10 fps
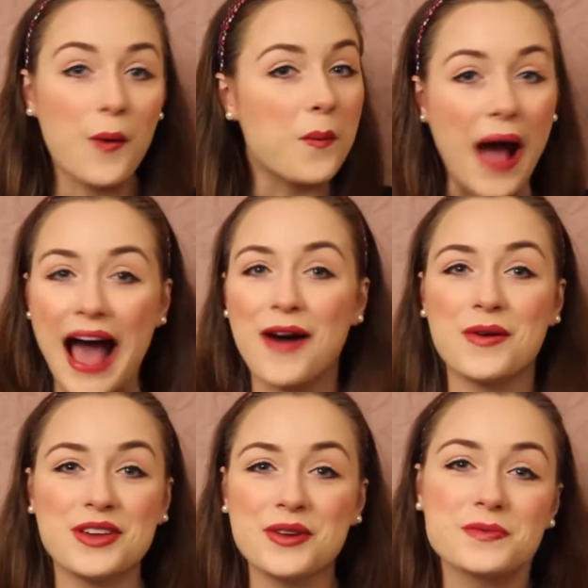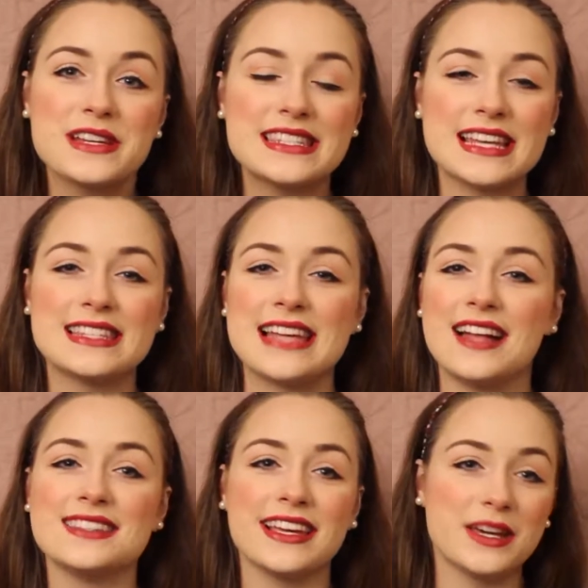Wow, your recess
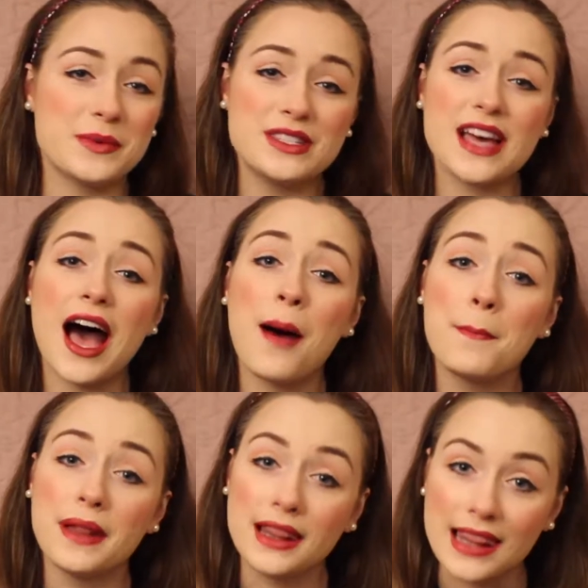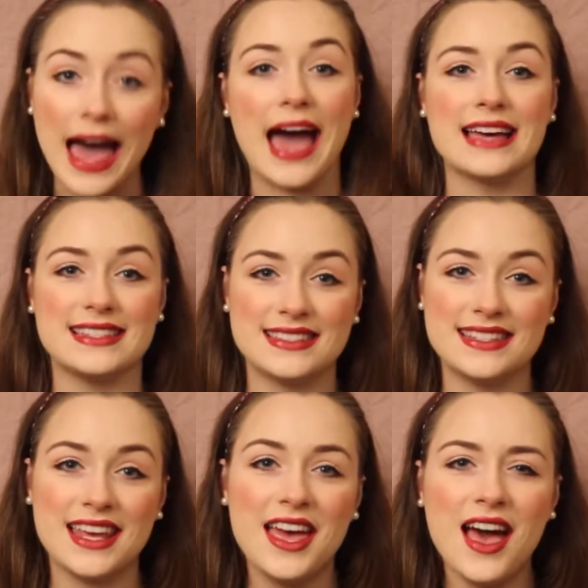sounds like it was a
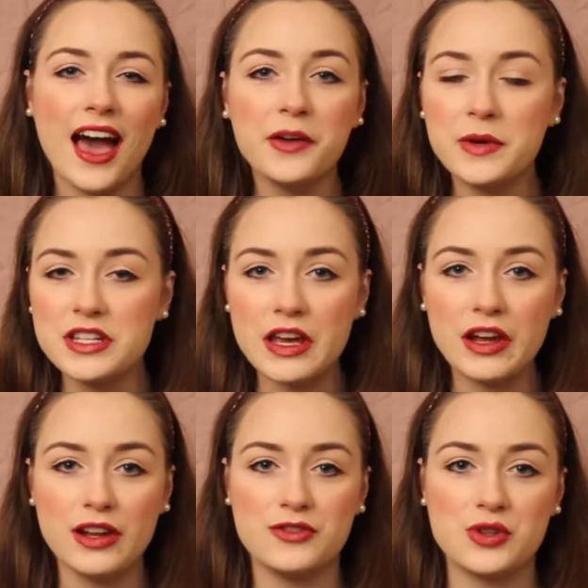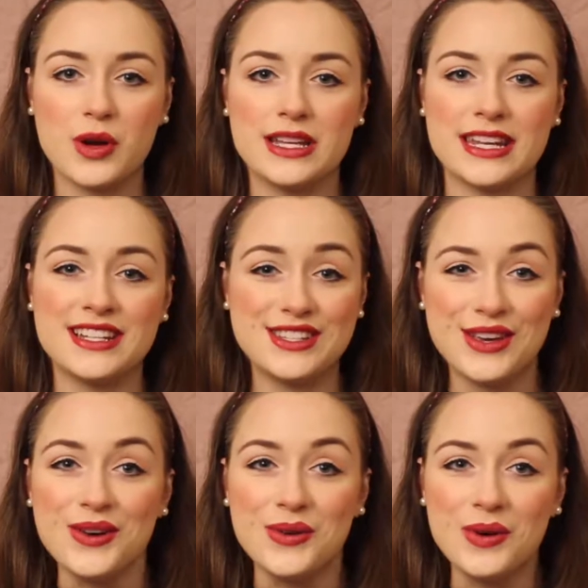blast. I wish I could have joined in
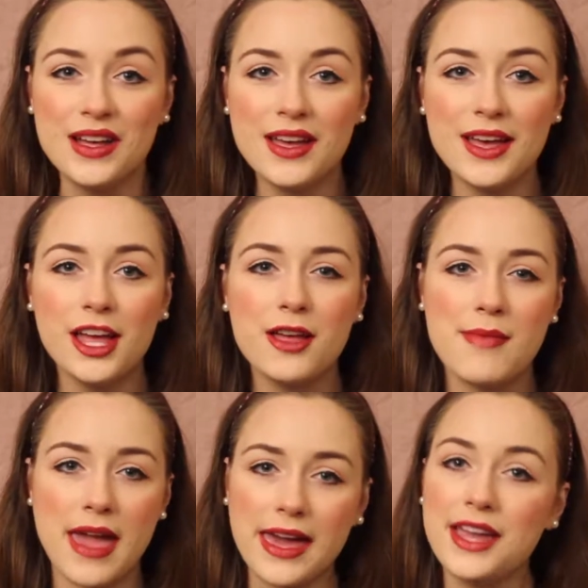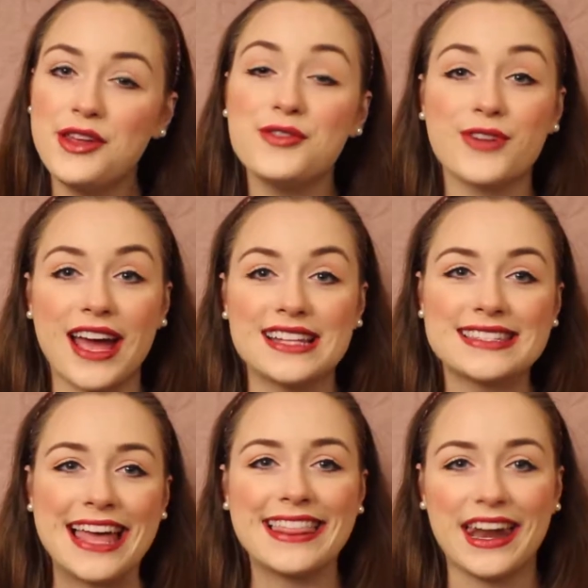too. Making new friends
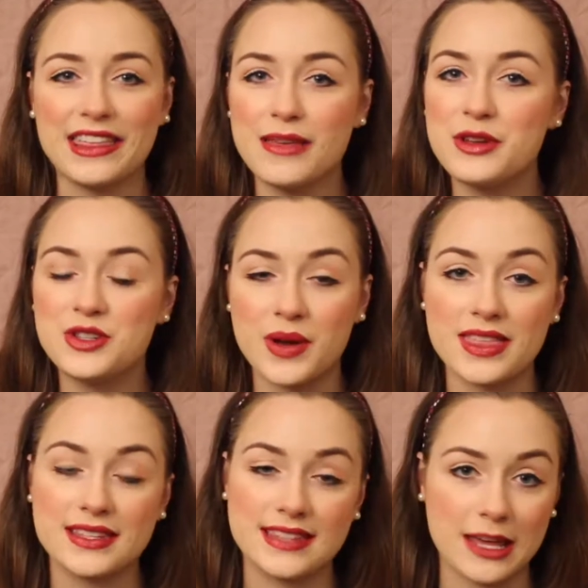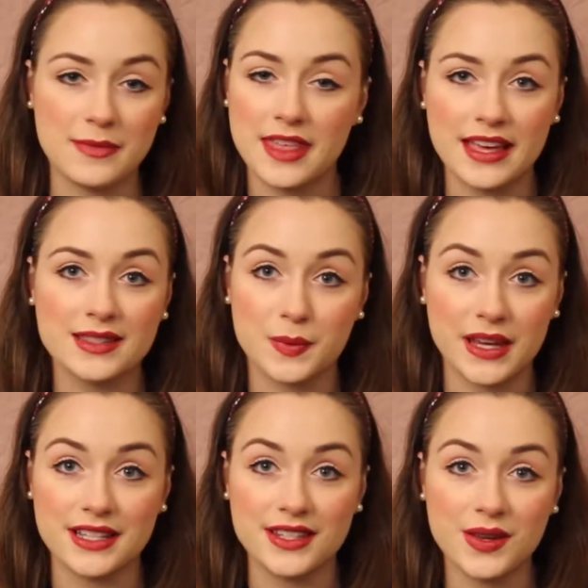and letting them enjoy the same things
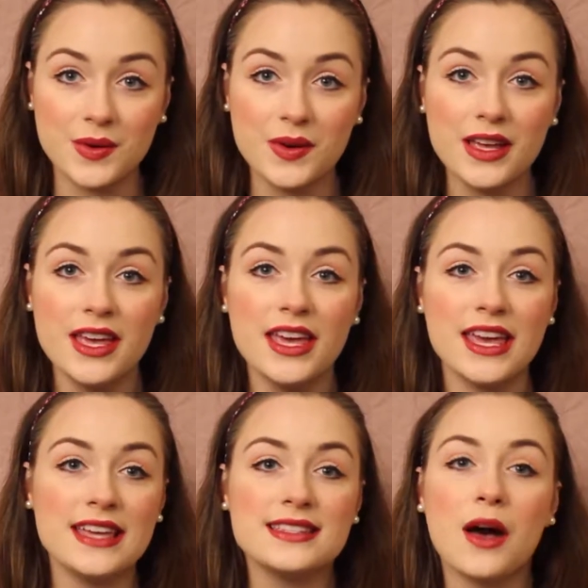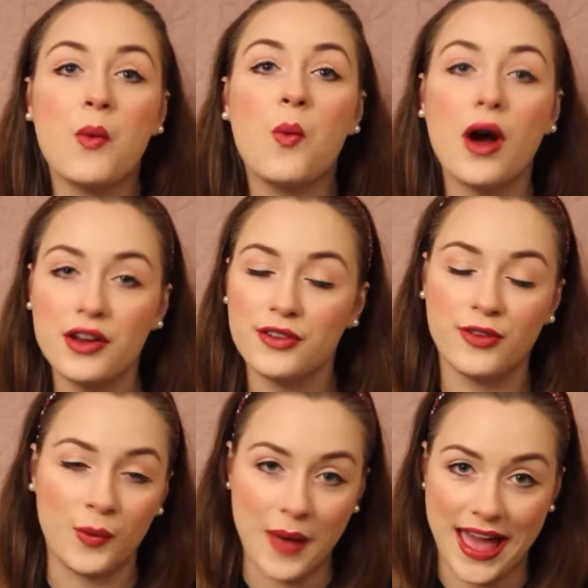we do is a
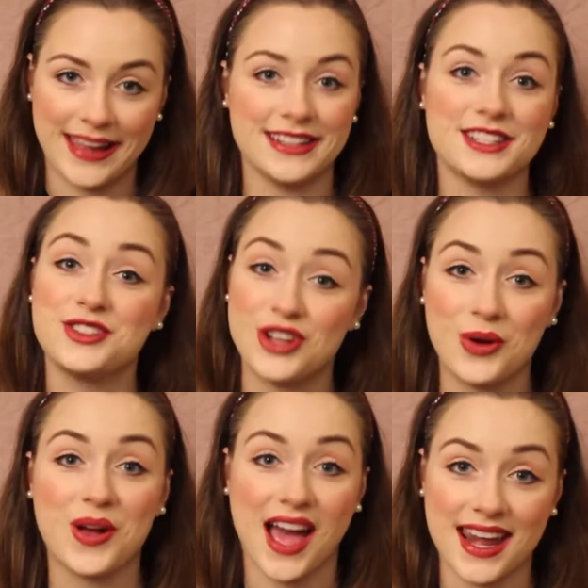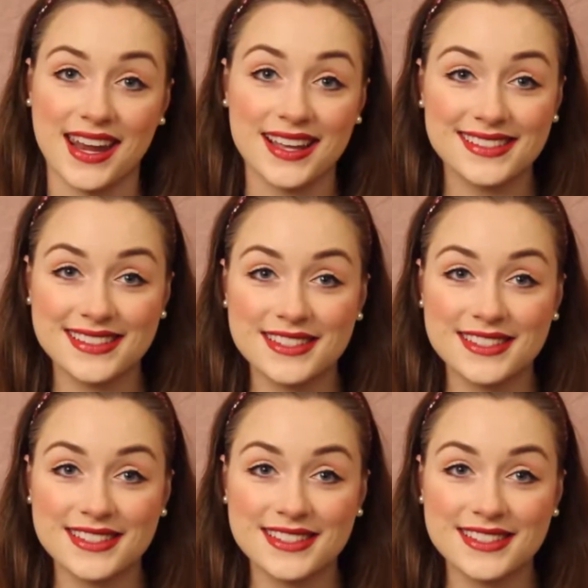wonderful way to show kindness.